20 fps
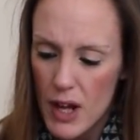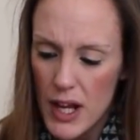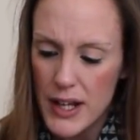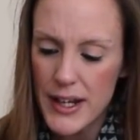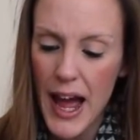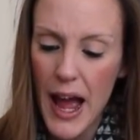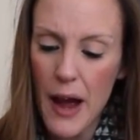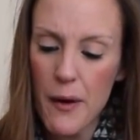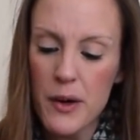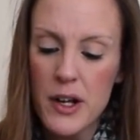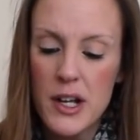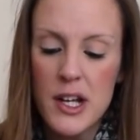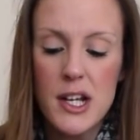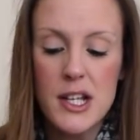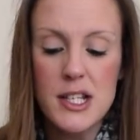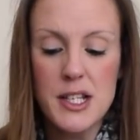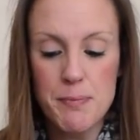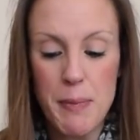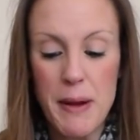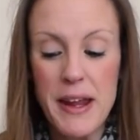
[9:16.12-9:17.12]
Now,
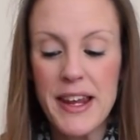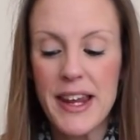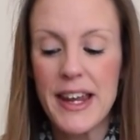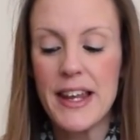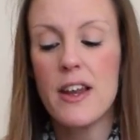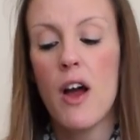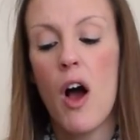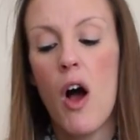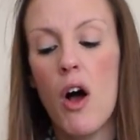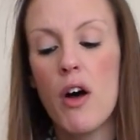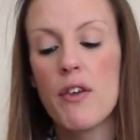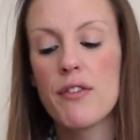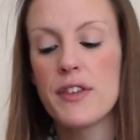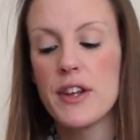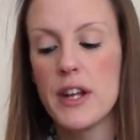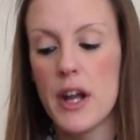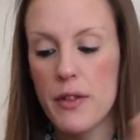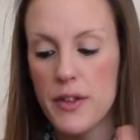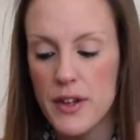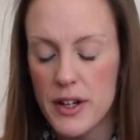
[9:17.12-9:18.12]
speaking of,
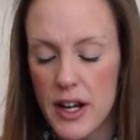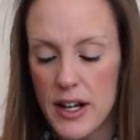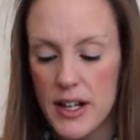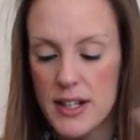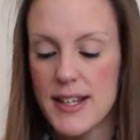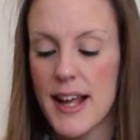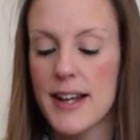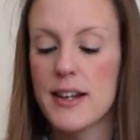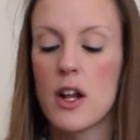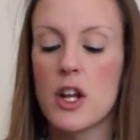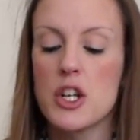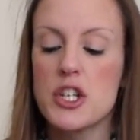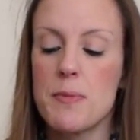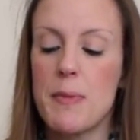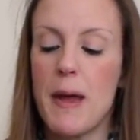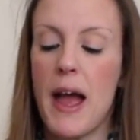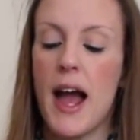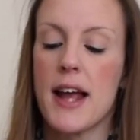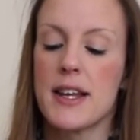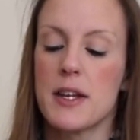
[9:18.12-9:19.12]
you know, the kind of technology
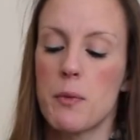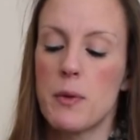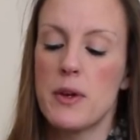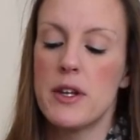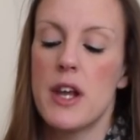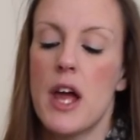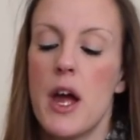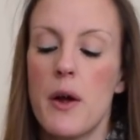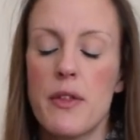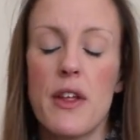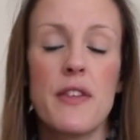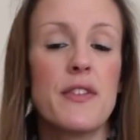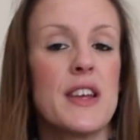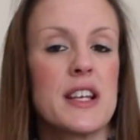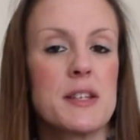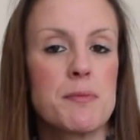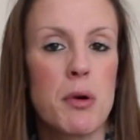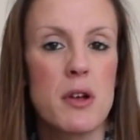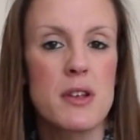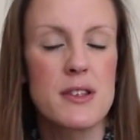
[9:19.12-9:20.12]
behind it, we know that
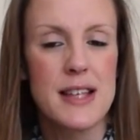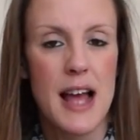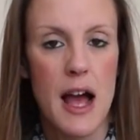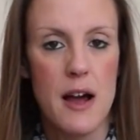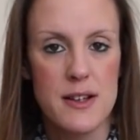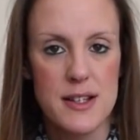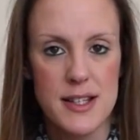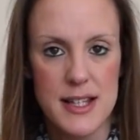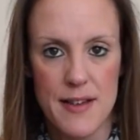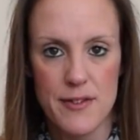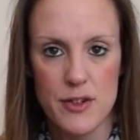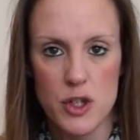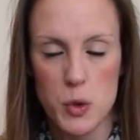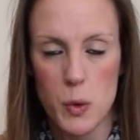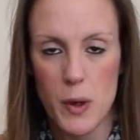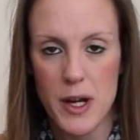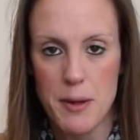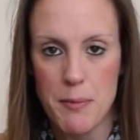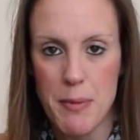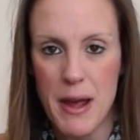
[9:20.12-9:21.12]
this puts out
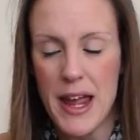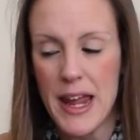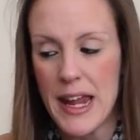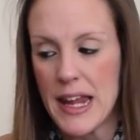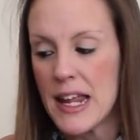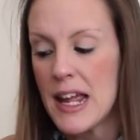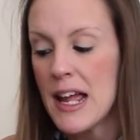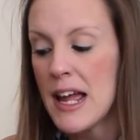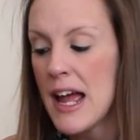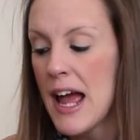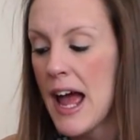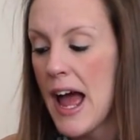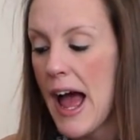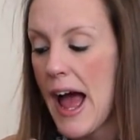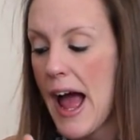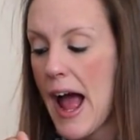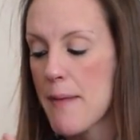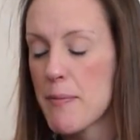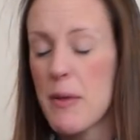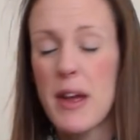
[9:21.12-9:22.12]
720p.
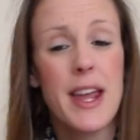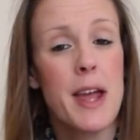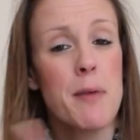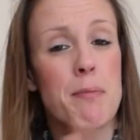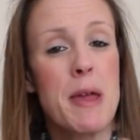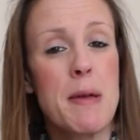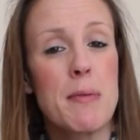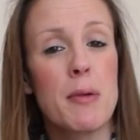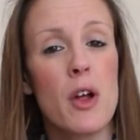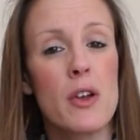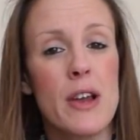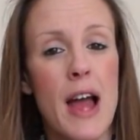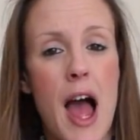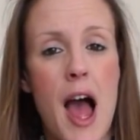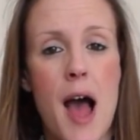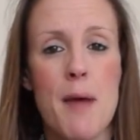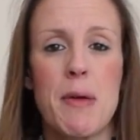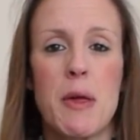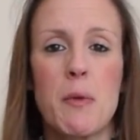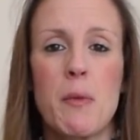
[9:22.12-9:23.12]
Again, people aren't
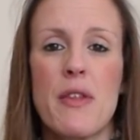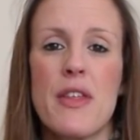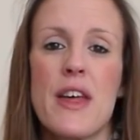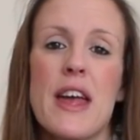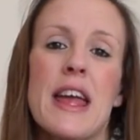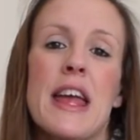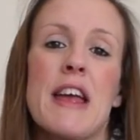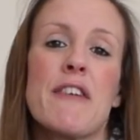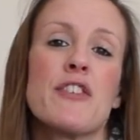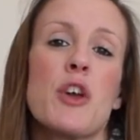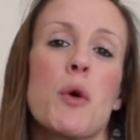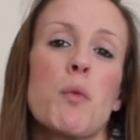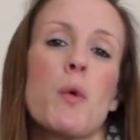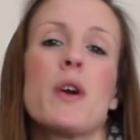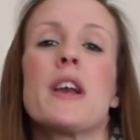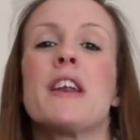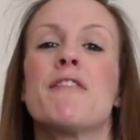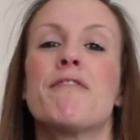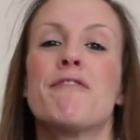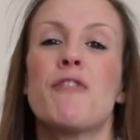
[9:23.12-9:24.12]
happy with it. If you're
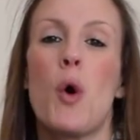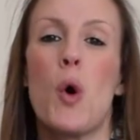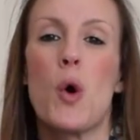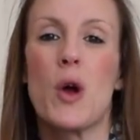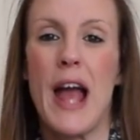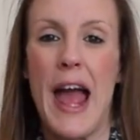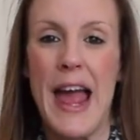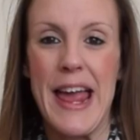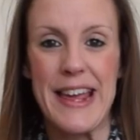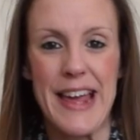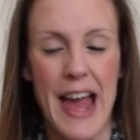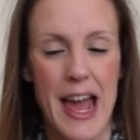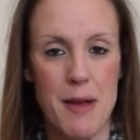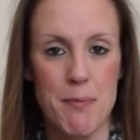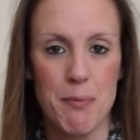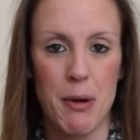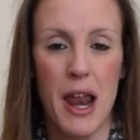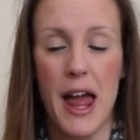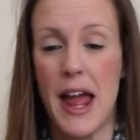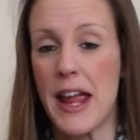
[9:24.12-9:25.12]
wanting 4K
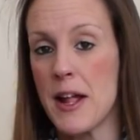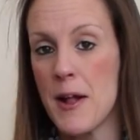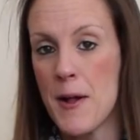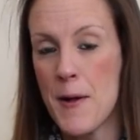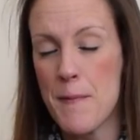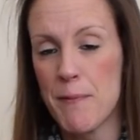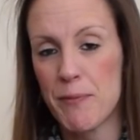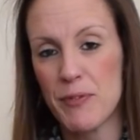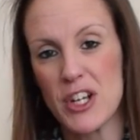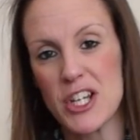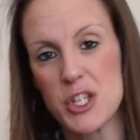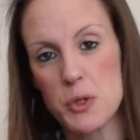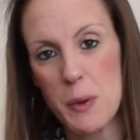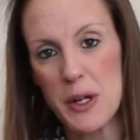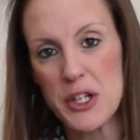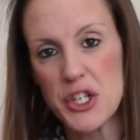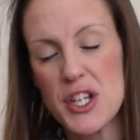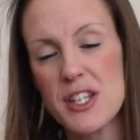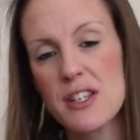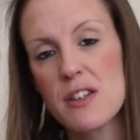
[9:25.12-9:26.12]
gameplay, the
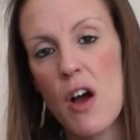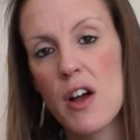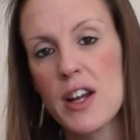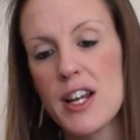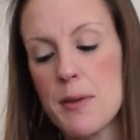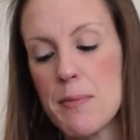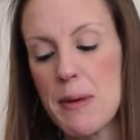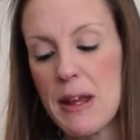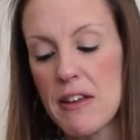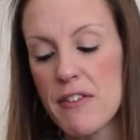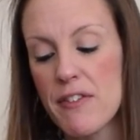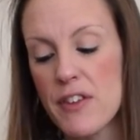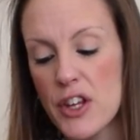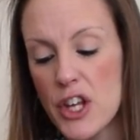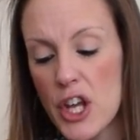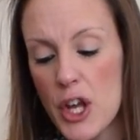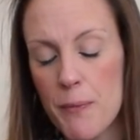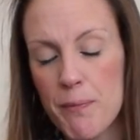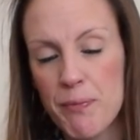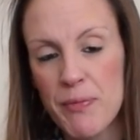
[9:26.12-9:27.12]
Switch is not going to be for
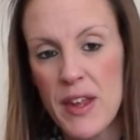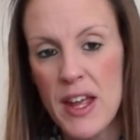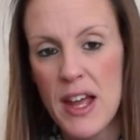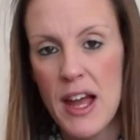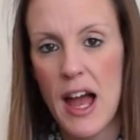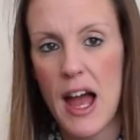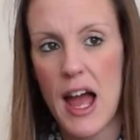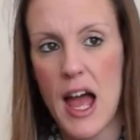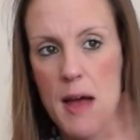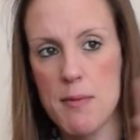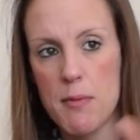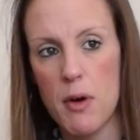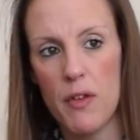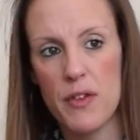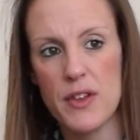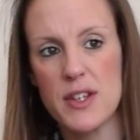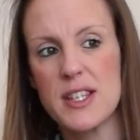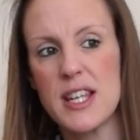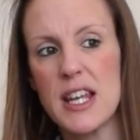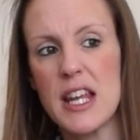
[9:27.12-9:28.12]
you. On
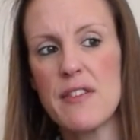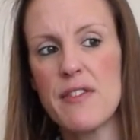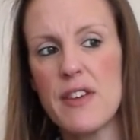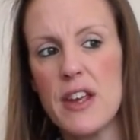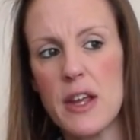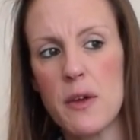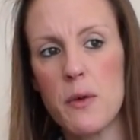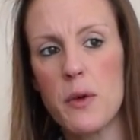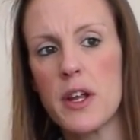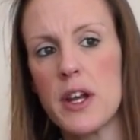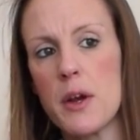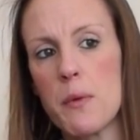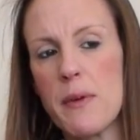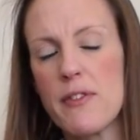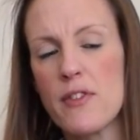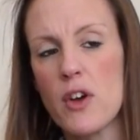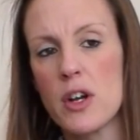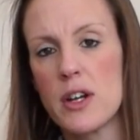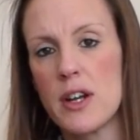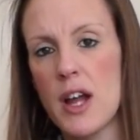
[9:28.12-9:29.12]
the TV, you know,
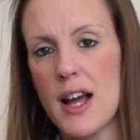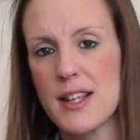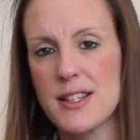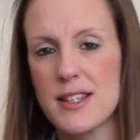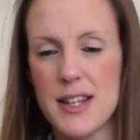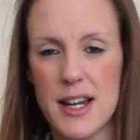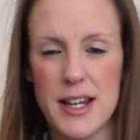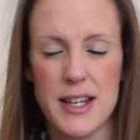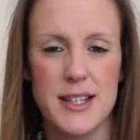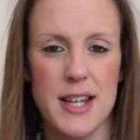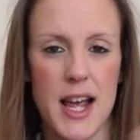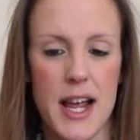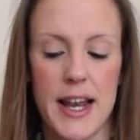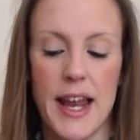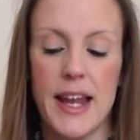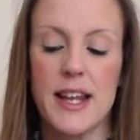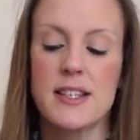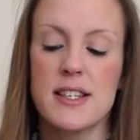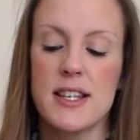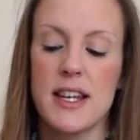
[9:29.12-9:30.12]
we've got a nice steady
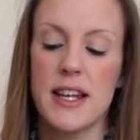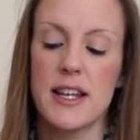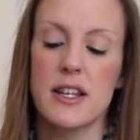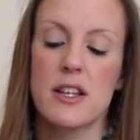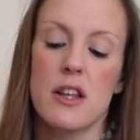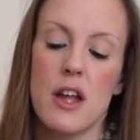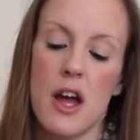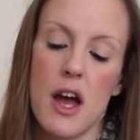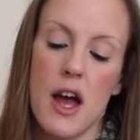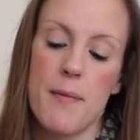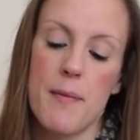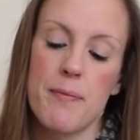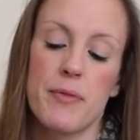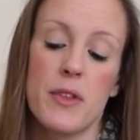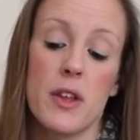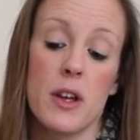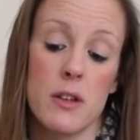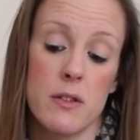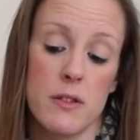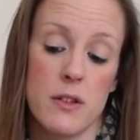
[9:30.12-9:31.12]
1080.
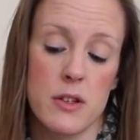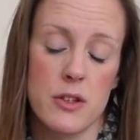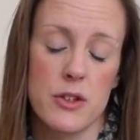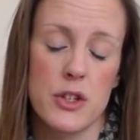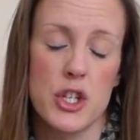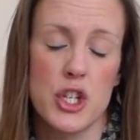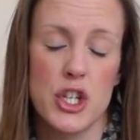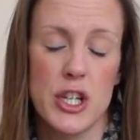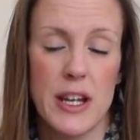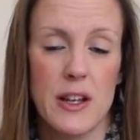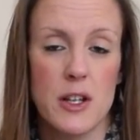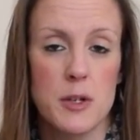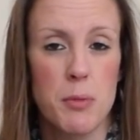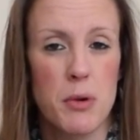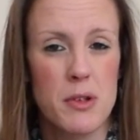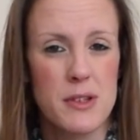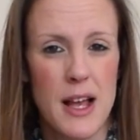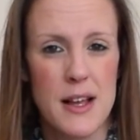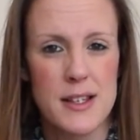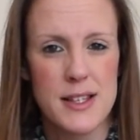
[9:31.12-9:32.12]
The Shield
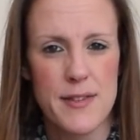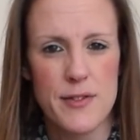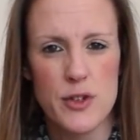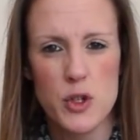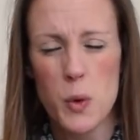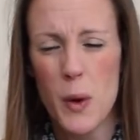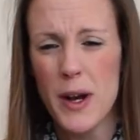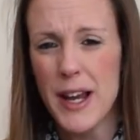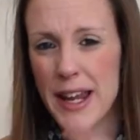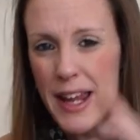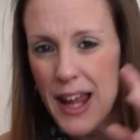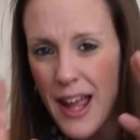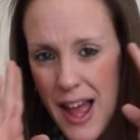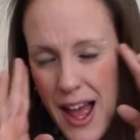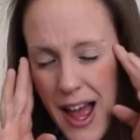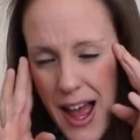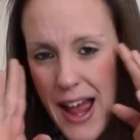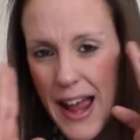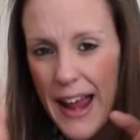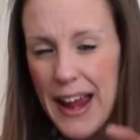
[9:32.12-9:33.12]
puts out 720.
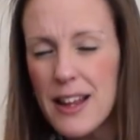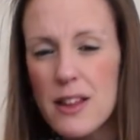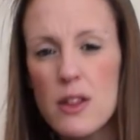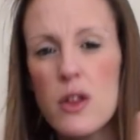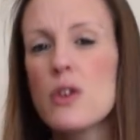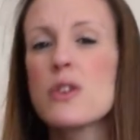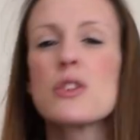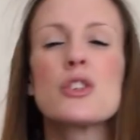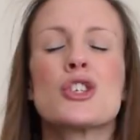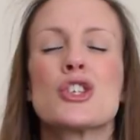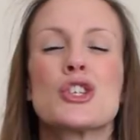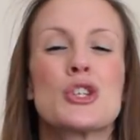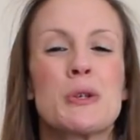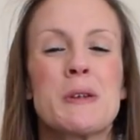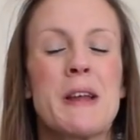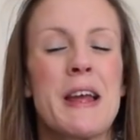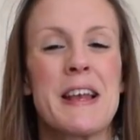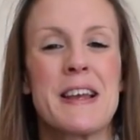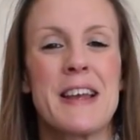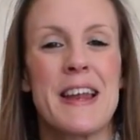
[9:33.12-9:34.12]
It looks
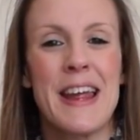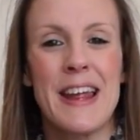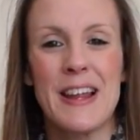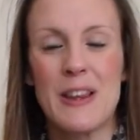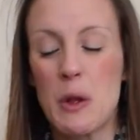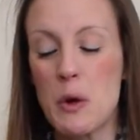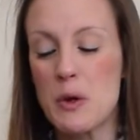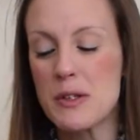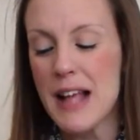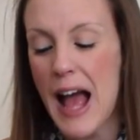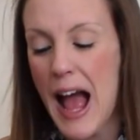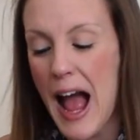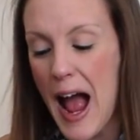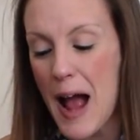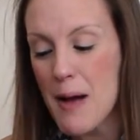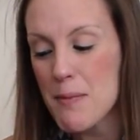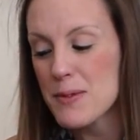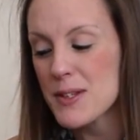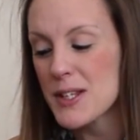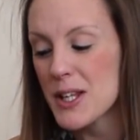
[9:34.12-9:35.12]
stunning. It looks
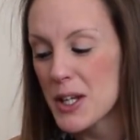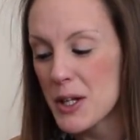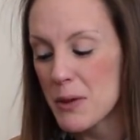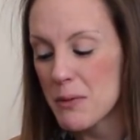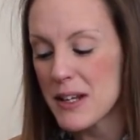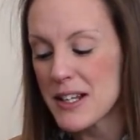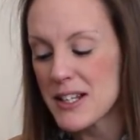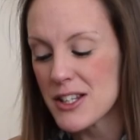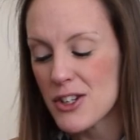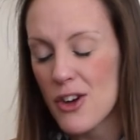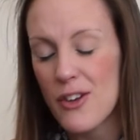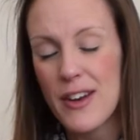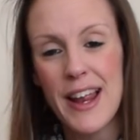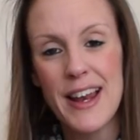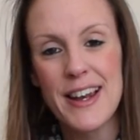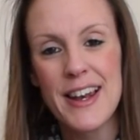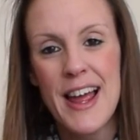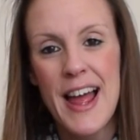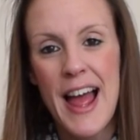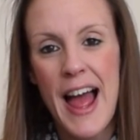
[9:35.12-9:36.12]
absolutely
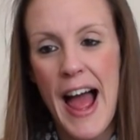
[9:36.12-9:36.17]
stunning.